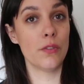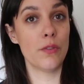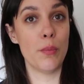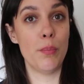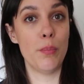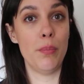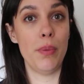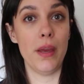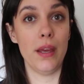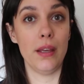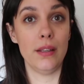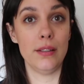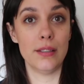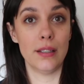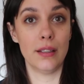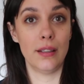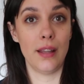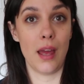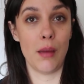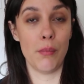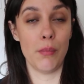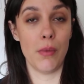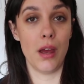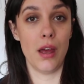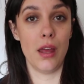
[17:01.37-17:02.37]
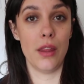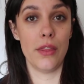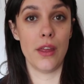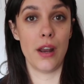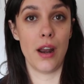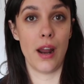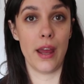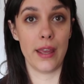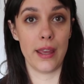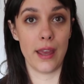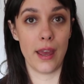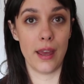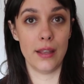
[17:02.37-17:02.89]
of a big dilemma that
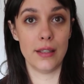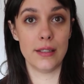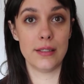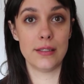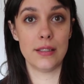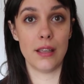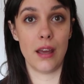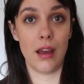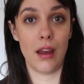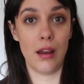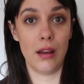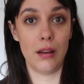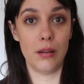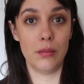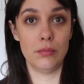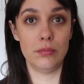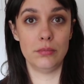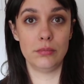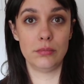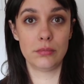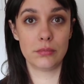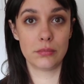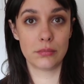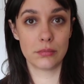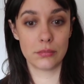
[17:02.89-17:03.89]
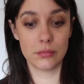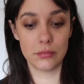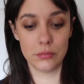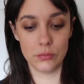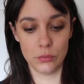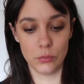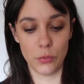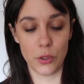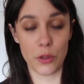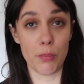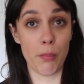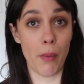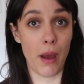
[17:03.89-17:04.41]
I get
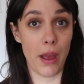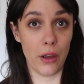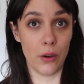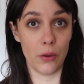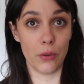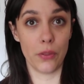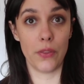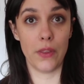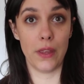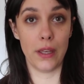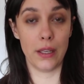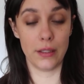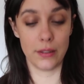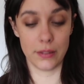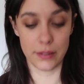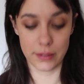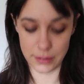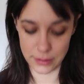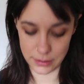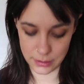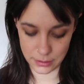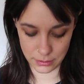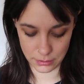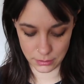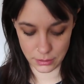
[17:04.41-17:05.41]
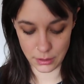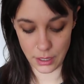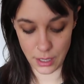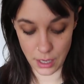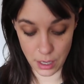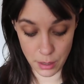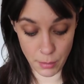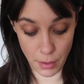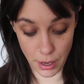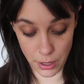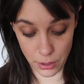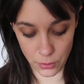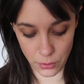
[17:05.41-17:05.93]
with my own things
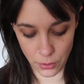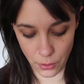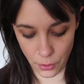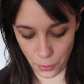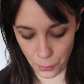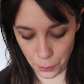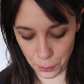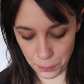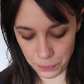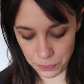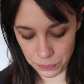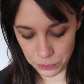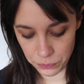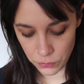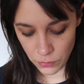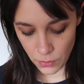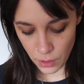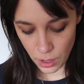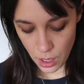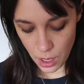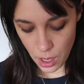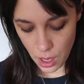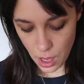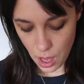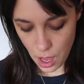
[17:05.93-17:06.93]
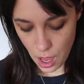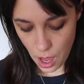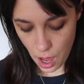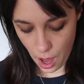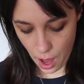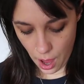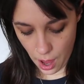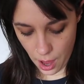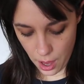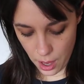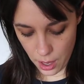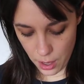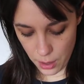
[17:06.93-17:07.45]
in my own home.
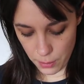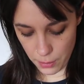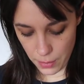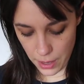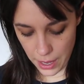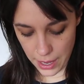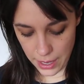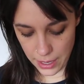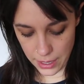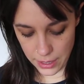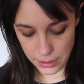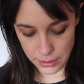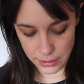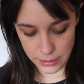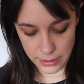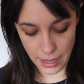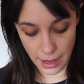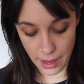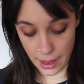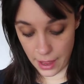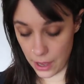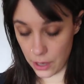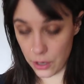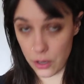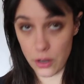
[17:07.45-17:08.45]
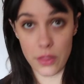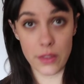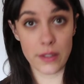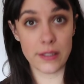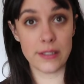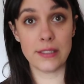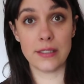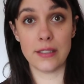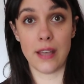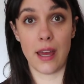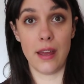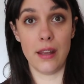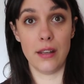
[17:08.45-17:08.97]
Out of the
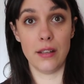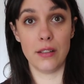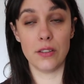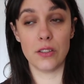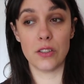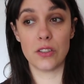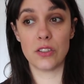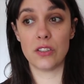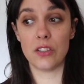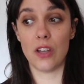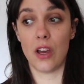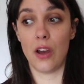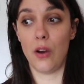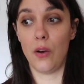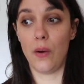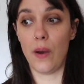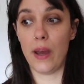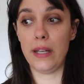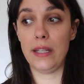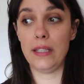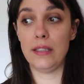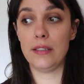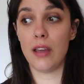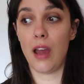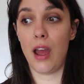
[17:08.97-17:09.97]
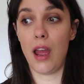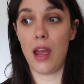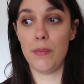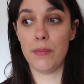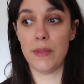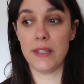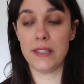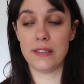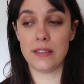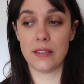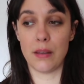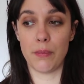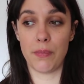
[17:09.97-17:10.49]
sun. So anytime
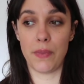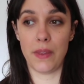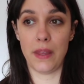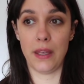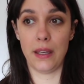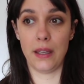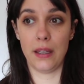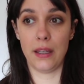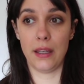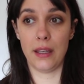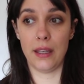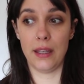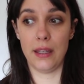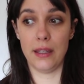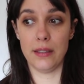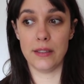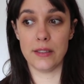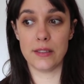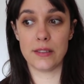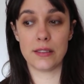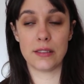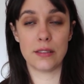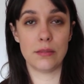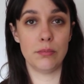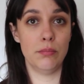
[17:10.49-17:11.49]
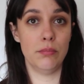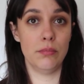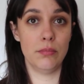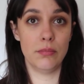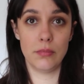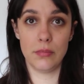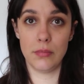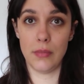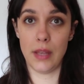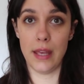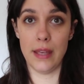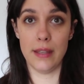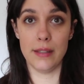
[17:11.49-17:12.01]
that something is
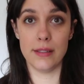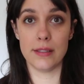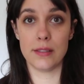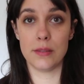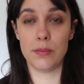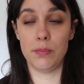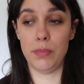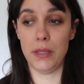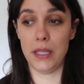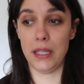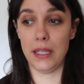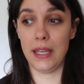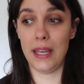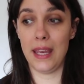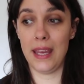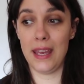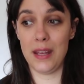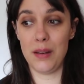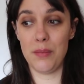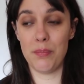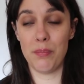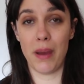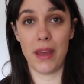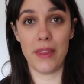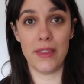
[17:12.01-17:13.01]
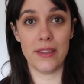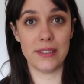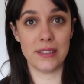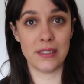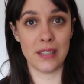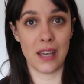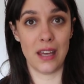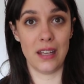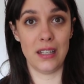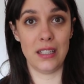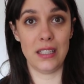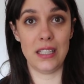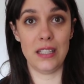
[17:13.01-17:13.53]
being hit by the
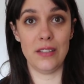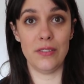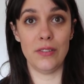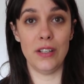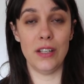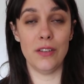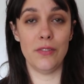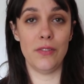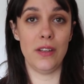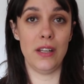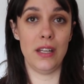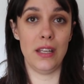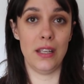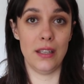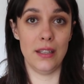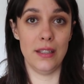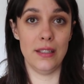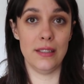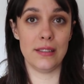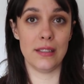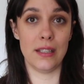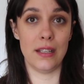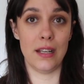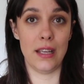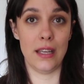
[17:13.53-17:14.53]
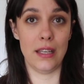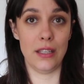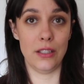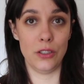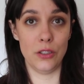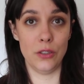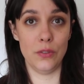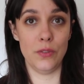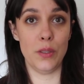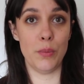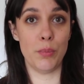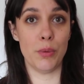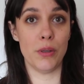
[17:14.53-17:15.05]
sun, even if it is in a
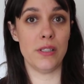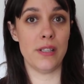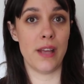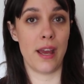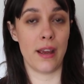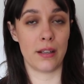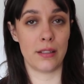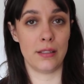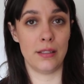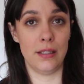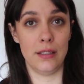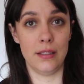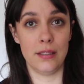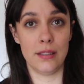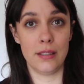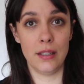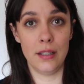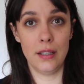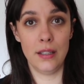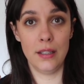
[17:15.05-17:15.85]
UV protectant